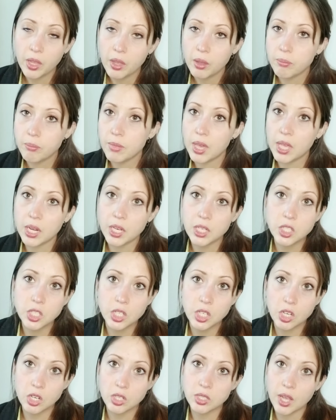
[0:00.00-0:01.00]

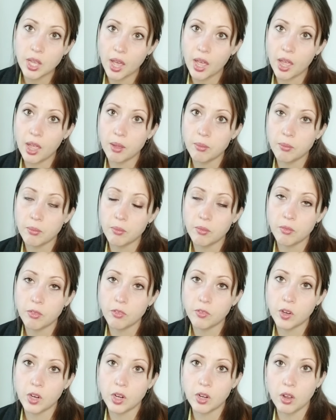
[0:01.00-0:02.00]
managing your time
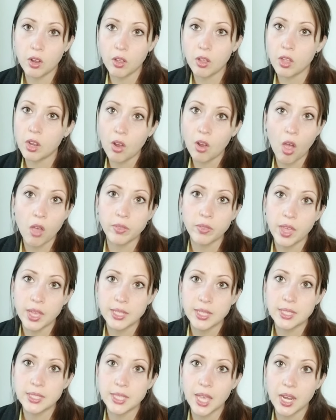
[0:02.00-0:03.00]
for an
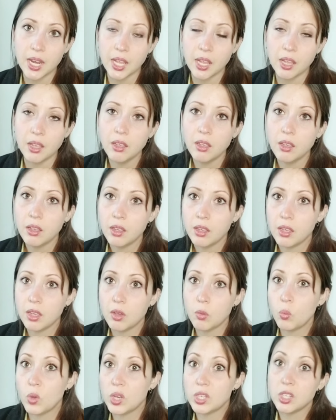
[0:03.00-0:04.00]
online setting
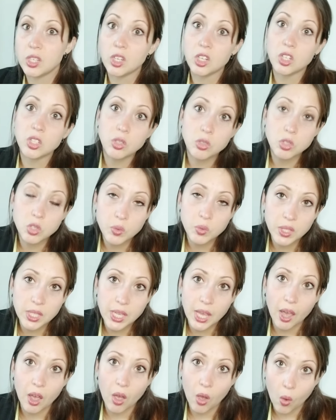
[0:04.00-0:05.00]
when you're
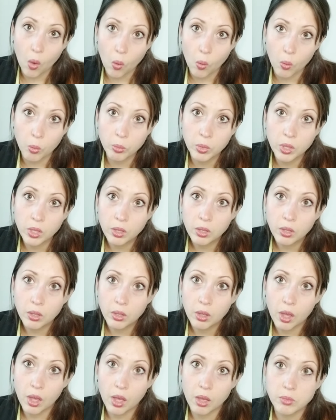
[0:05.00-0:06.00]
usually at home,
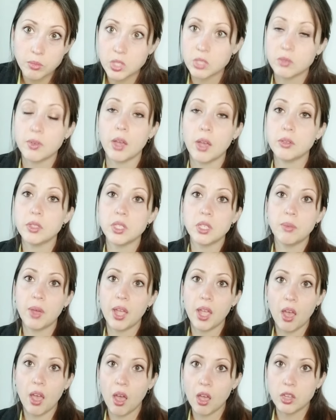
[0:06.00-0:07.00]
surrounded by
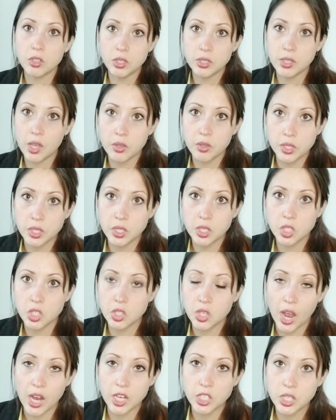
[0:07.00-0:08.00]
100,000
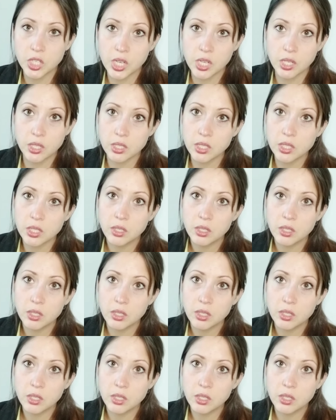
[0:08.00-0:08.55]
distractions,